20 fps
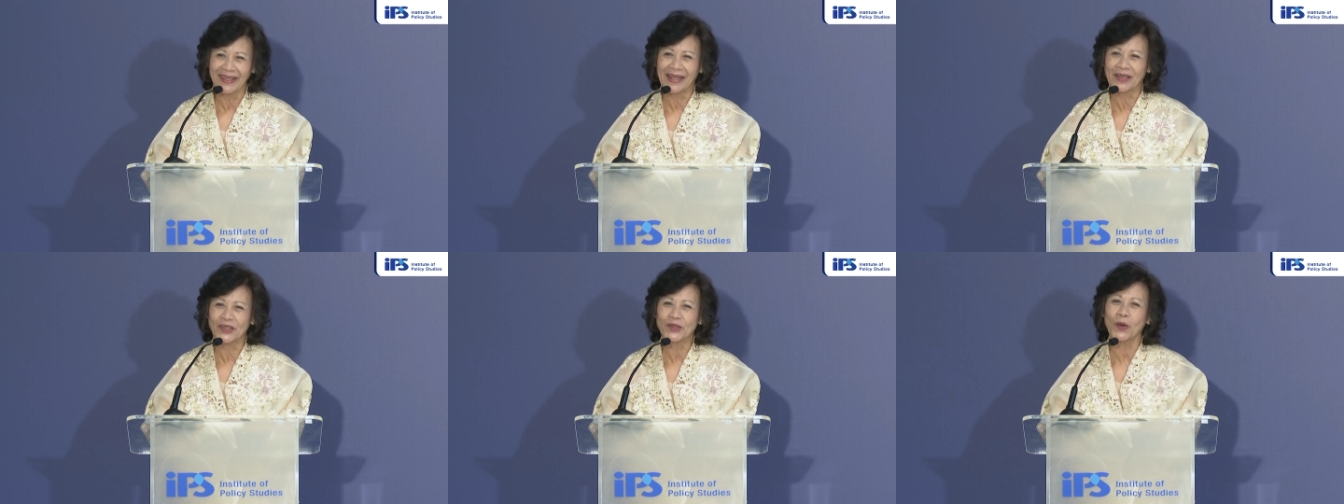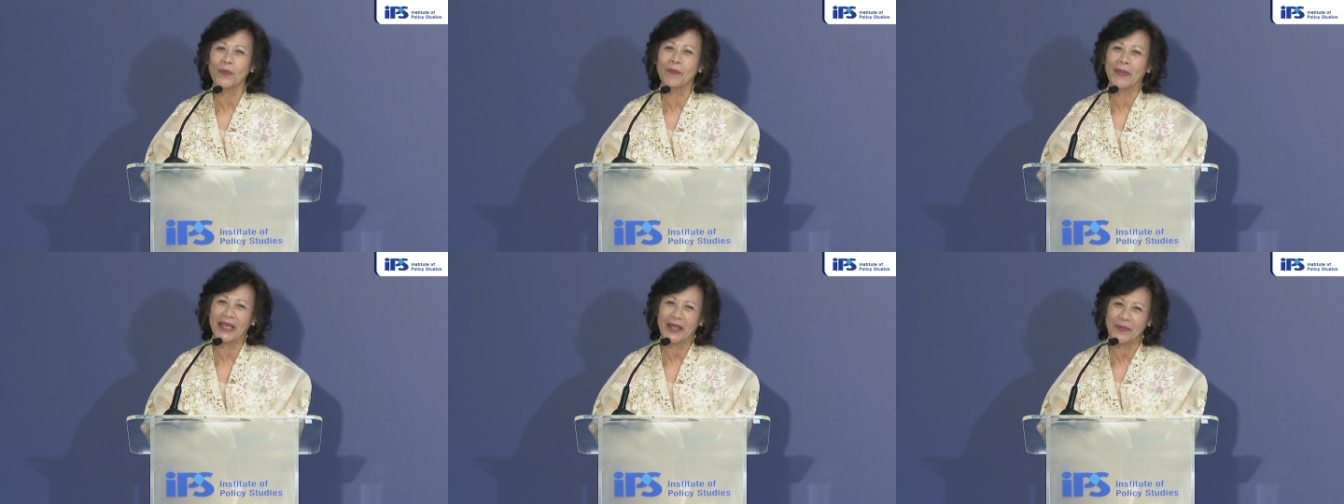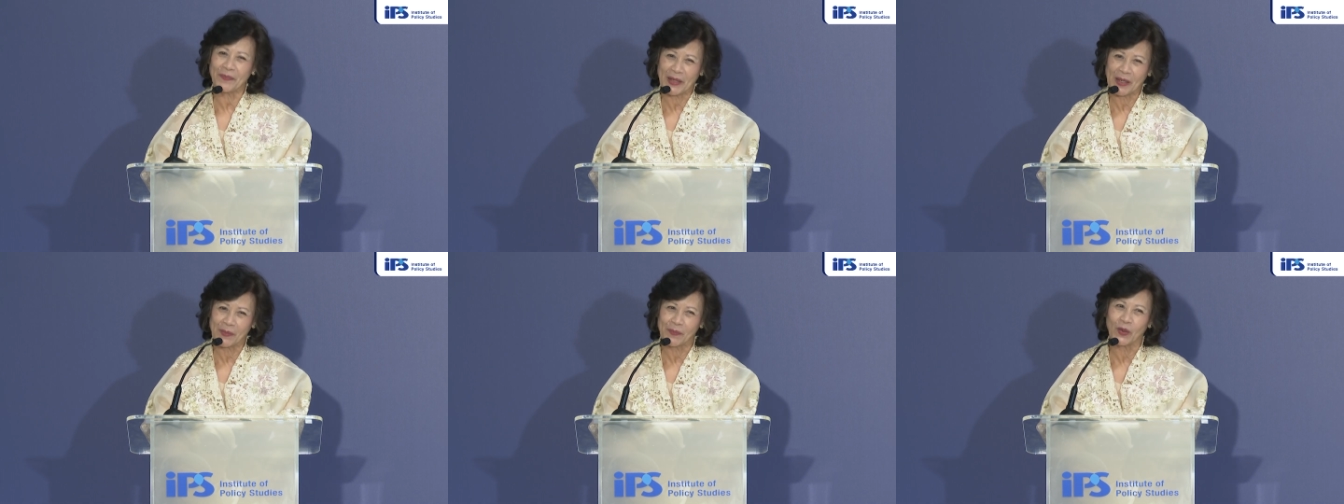There's so many
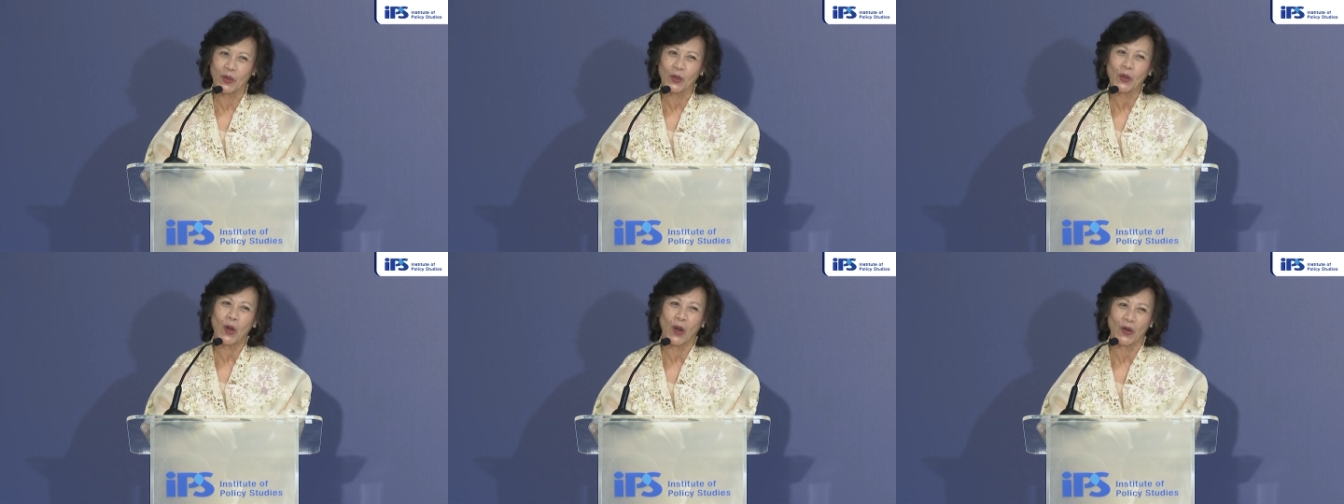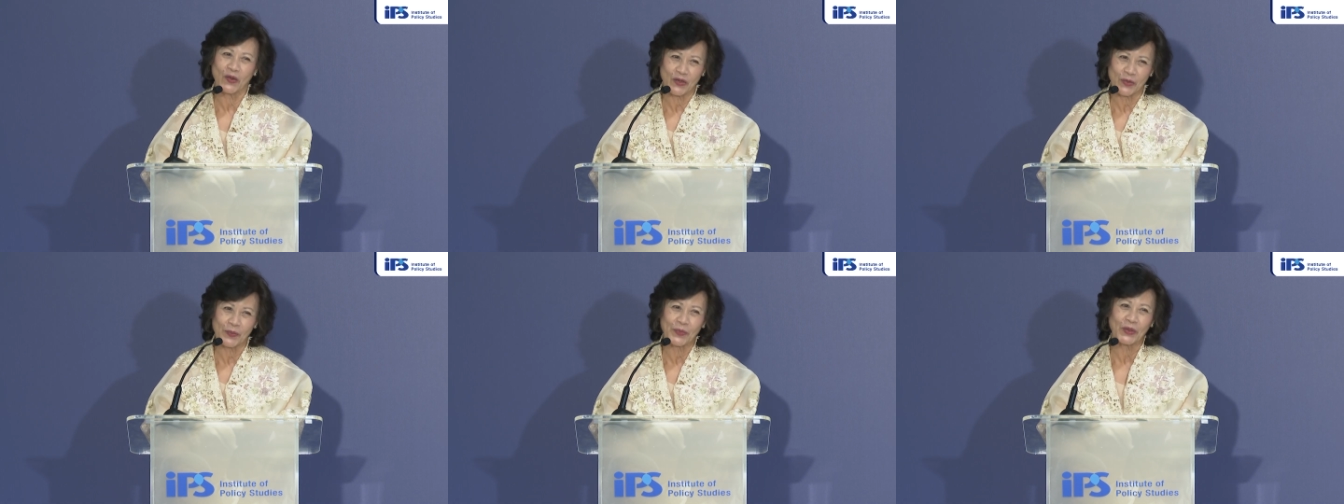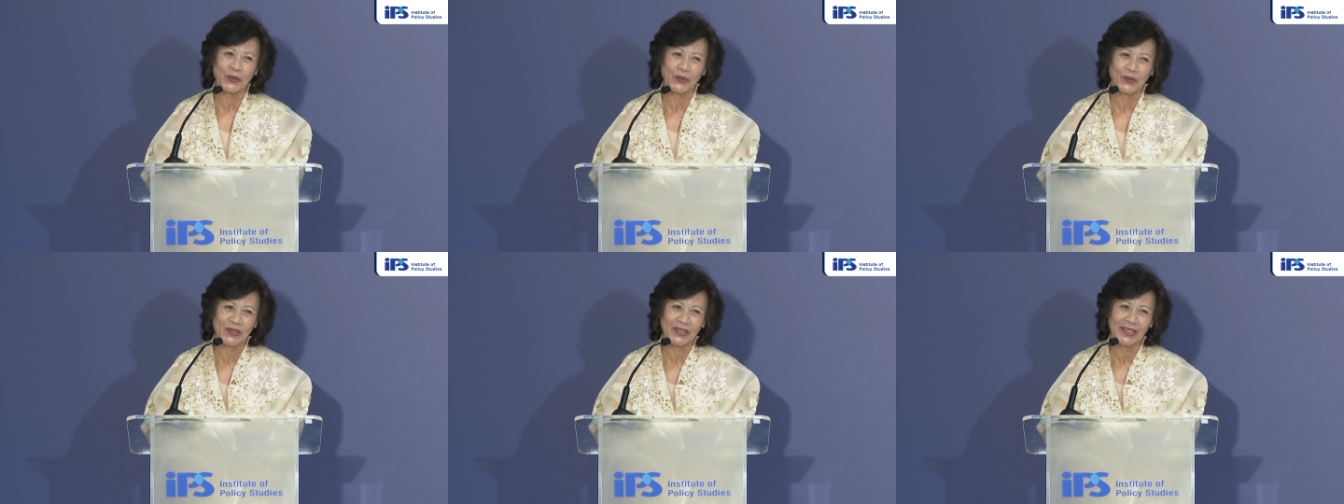people
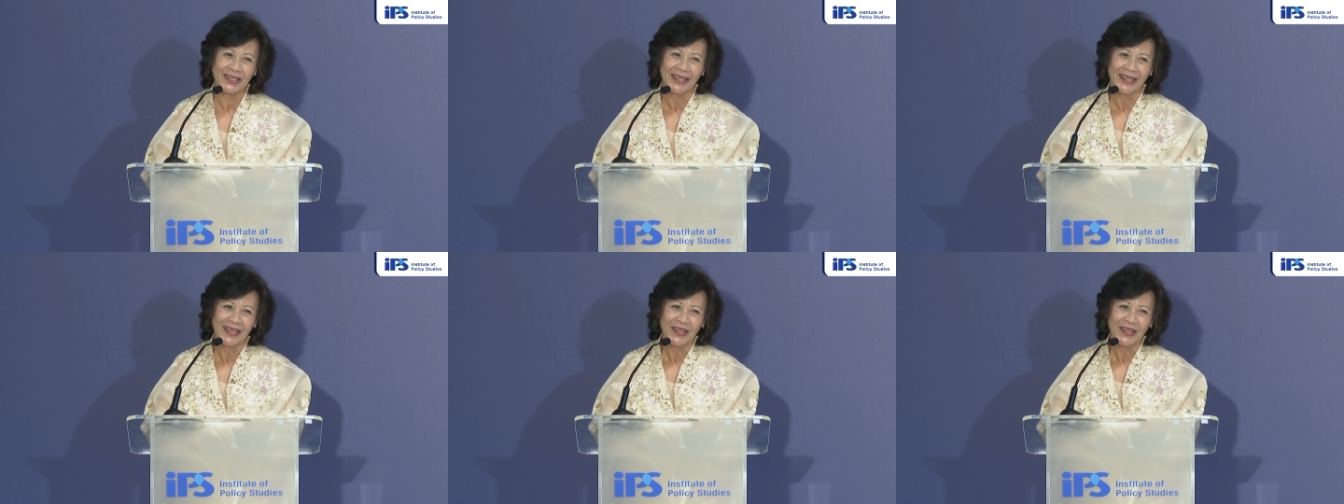contribute